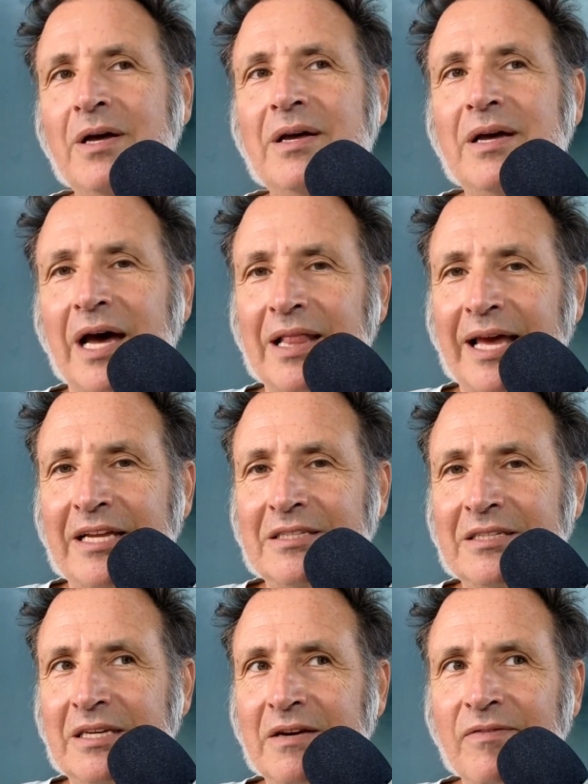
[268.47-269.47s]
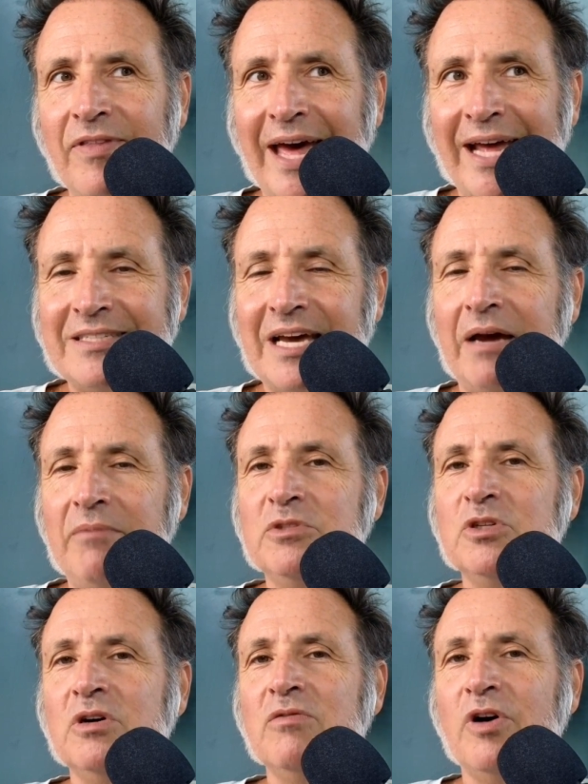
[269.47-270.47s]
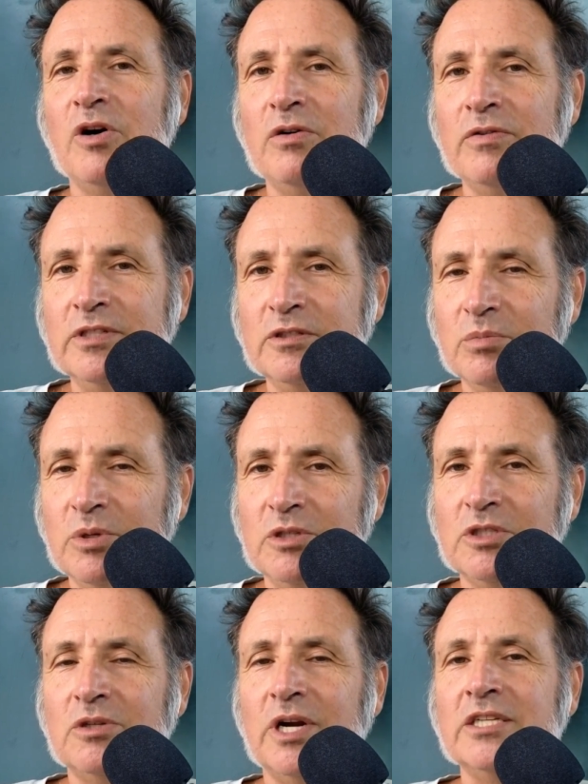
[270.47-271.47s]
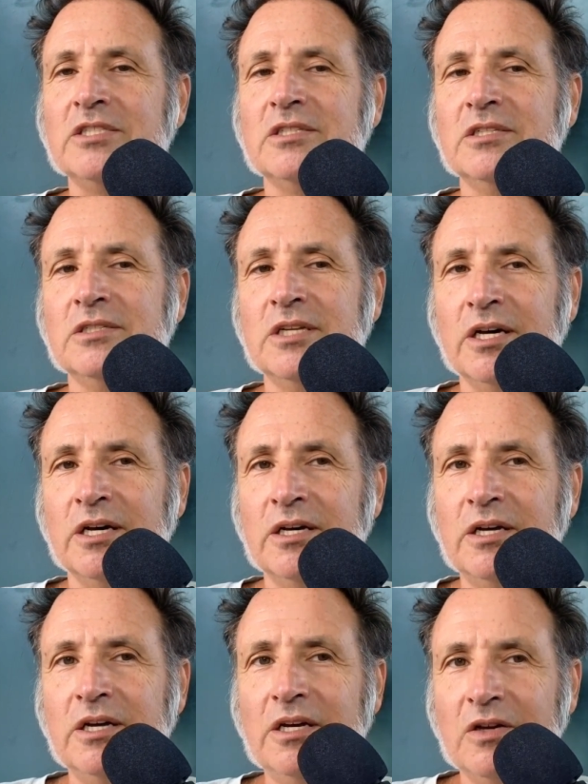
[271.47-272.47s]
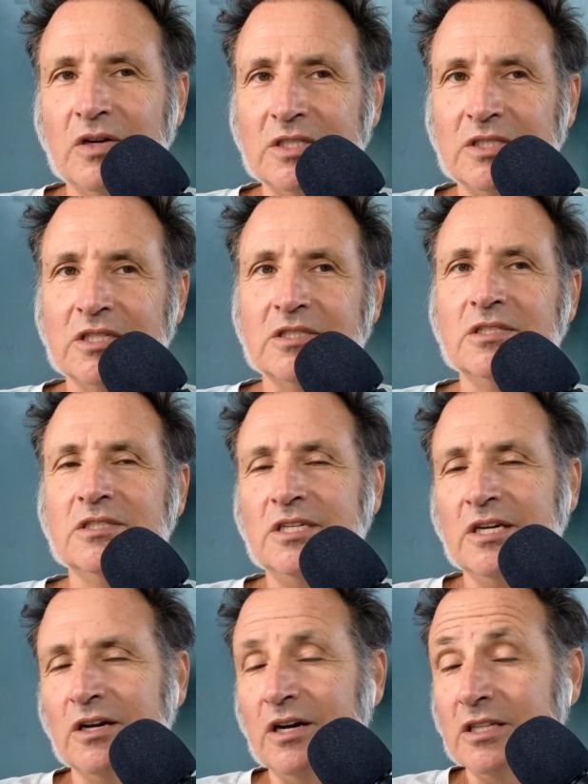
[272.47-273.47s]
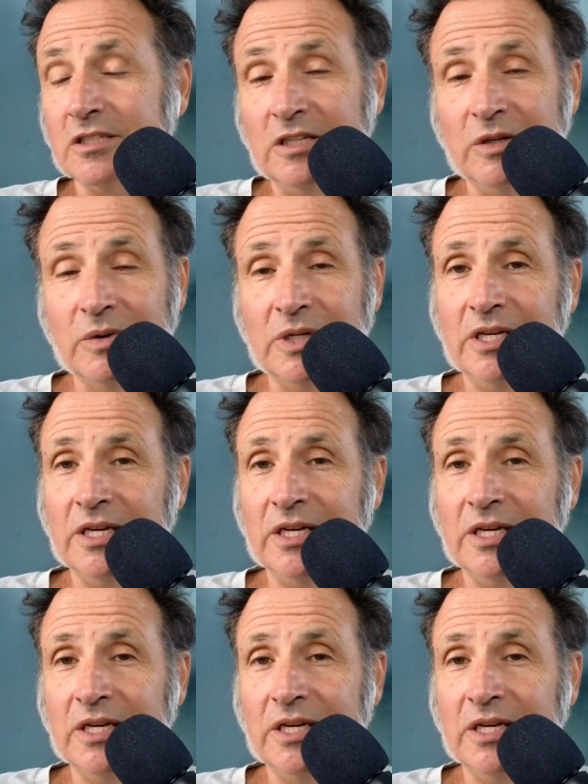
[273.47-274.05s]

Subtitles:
I'd like to give that time to evolve and to build trust and consistency and continuity.